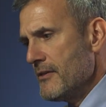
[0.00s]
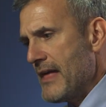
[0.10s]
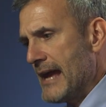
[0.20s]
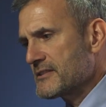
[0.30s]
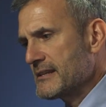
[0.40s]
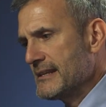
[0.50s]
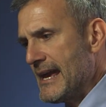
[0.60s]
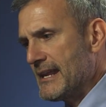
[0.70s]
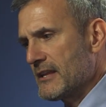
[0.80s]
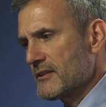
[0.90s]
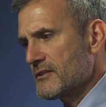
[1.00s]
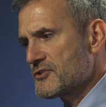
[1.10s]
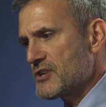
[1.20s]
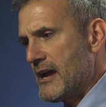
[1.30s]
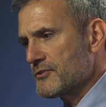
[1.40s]
that getting the
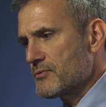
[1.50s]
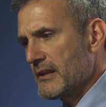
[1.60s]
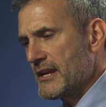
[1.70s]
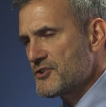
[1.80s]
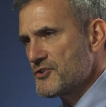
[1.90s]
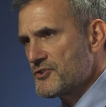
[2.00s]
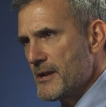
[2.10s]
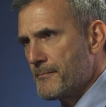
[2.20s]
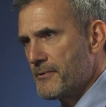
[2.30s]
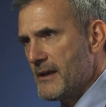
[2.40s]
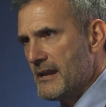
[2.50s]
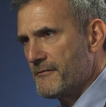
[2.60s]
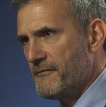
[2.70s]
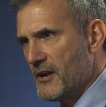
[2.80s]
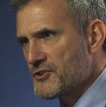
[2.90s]
child's relationship and
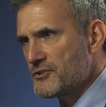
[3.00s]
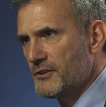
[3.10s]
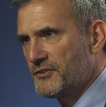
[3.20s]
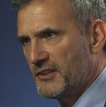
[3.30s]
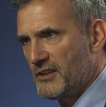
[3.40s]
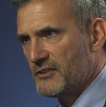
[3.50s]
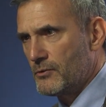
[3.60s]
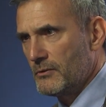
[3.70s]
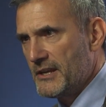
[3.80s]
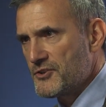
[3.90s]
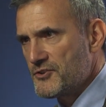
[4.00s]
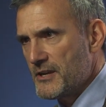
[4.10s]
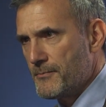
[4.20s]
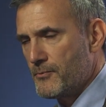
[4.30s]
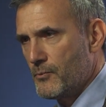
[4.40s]
a functional successful
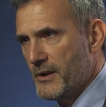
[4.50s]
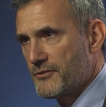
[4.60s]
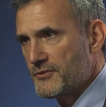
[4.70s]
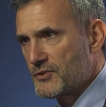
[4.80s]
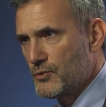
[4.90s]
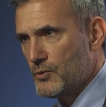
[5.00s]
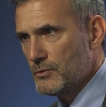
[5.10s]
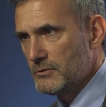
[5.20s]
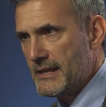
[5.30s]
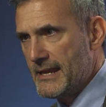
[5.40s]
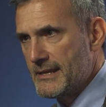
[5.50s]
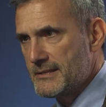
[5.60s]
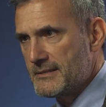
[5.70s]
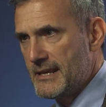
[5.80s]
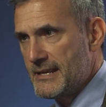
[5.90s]
relationship with school
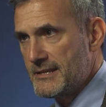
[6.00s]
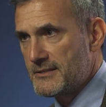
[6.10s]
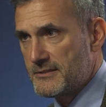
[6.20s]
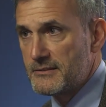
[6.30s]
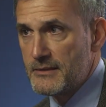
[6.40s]
is is